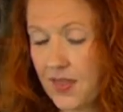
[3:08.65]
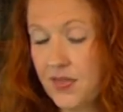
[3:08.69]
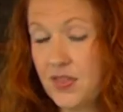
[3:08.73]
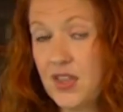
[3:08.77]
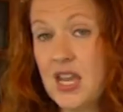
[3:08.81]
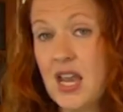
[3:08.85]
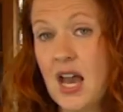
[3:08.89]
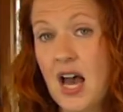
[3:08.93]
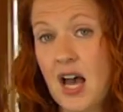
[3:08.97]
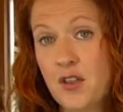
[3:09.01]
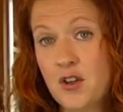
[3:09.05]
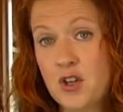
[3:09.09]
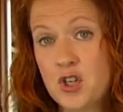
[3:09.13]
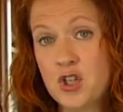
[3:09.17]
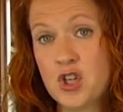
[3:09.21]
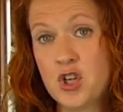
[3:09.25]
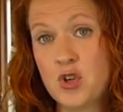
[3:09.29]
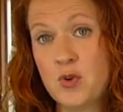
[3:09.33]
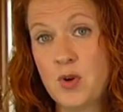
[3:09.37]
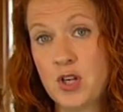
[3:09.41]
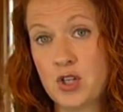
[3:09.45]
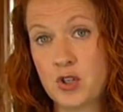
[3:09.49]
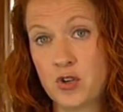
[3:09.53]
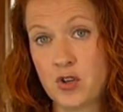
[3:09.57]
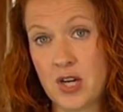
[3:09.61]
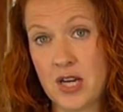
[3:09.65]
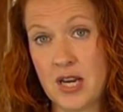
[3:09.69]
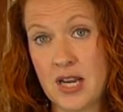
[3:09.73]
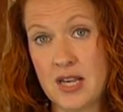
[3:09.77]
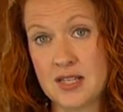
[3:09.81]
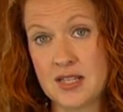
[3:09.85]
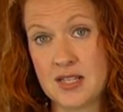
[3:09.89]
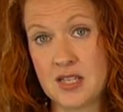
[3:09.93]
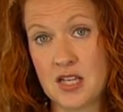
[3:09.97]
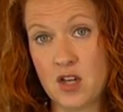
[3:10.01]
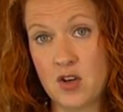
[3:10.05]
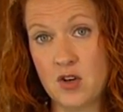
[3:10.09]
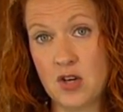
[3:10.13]
The other two
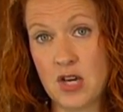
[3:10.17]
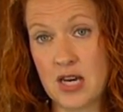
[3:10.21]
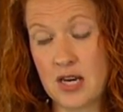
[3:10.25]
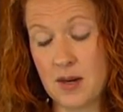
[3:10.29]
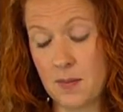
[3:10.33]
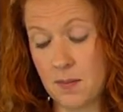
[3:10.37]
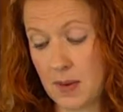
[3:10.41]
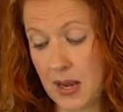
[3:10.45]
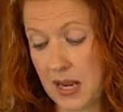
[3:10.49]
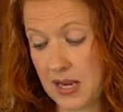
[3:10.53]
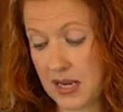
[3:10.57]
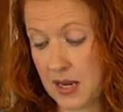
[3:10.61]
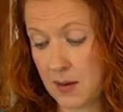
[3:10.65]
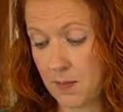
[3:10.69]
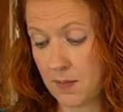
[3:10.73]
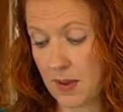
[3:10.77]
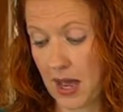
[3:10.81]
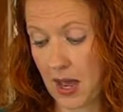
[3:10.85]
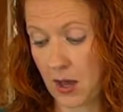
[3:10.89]
ingredients that you need in baking